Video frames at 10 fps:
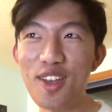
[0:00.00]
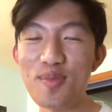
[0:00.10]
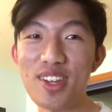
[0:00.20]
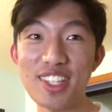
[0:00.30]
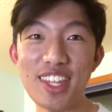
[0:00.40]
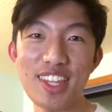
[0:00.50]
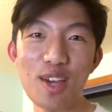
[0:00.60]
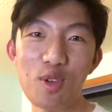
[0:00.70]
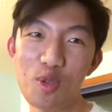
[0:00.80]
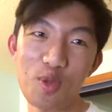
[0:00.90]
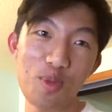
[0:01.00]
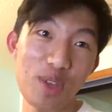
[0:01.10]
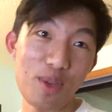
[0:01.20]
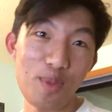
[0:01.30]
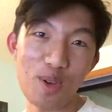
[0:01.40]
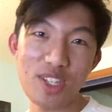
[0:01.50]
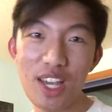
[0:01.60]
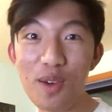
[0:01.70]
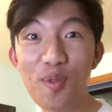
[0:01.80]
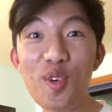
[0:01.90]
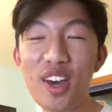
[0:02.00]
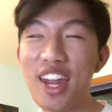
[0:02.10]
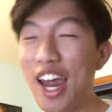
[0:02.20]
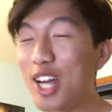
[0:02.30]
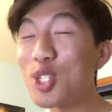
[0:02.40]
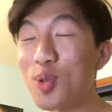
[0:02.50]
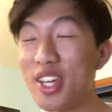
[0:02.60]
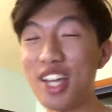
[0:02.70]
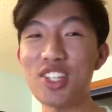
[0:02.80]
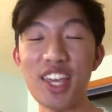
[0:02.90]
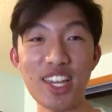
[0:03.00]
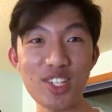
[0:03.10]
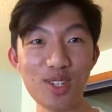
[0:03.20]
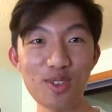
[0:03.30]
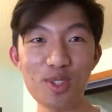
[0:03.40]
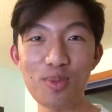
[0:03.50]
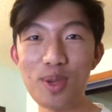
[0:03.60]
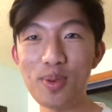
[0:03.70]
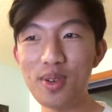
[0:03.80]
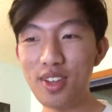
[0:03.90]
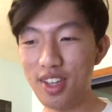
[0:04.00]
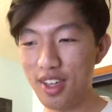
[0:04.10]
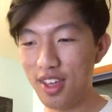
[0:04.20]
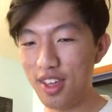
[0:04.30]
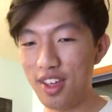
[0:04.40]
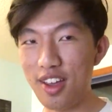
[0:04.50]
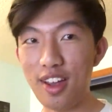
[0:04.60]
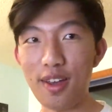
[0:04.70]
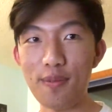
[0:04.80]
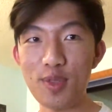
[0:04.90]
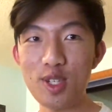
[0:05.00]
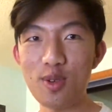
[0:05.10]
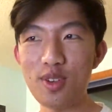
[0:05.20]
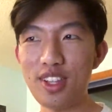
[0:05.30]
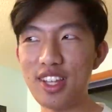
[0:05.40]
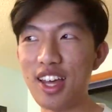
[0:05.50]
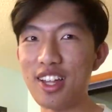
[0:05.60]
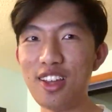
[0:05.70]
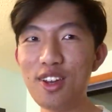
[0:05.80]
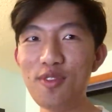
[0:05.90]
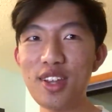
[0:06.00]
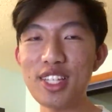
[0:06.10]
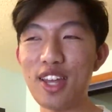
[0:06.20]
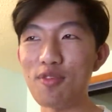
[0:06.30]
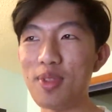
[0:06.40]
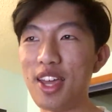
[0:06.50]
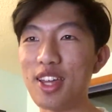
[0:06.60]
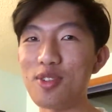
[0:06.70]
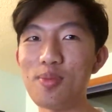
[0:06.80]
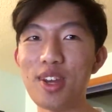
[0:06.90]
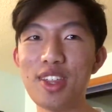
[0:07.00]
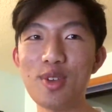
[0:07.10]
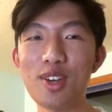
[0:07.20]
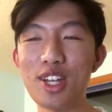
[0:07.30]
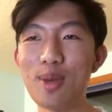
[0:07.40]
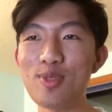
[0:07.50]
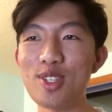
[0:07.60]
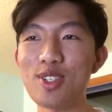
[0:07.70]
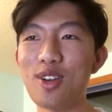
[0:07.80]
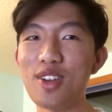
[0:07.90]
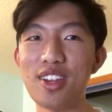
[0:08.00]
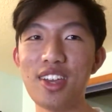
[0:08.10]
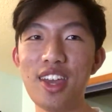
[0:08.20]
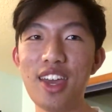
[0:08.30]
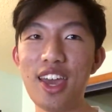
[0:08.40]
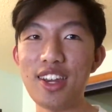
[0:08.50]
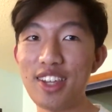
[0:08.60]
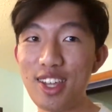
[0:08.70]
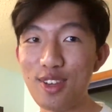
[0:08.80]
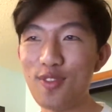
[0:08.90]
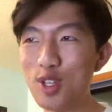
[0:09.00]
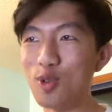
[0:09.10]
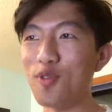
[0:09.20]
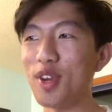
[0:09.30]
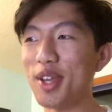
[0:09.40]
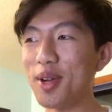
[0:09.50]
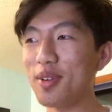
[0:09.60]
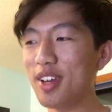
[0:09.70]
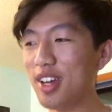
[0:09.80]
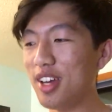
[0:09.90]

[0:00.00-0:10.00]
because I think that one would be the most helpful and actually educational to people. Um, so yeah, a lot of things I have planned, but I think when it comes to starting any individual video,